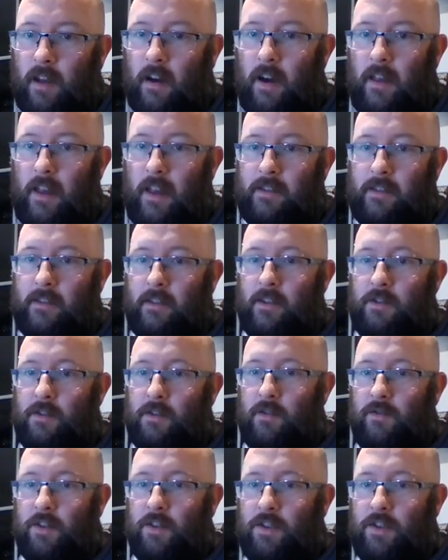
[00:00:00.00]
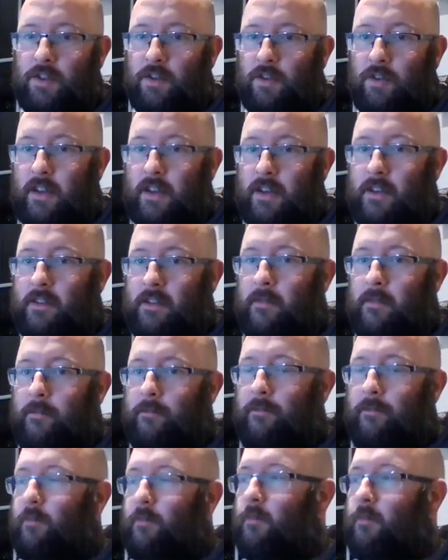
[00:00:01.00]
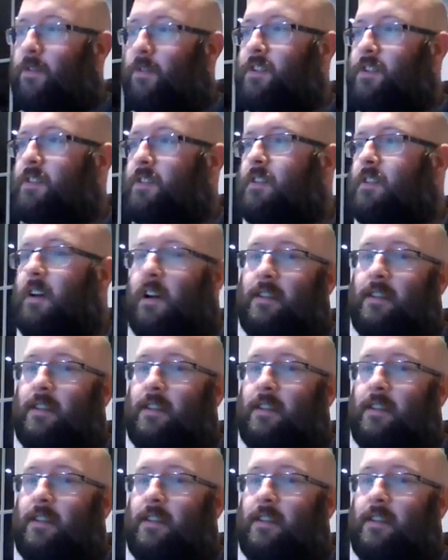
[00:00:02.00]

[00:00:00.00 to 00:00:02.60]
Hi there to those who've just joined. Just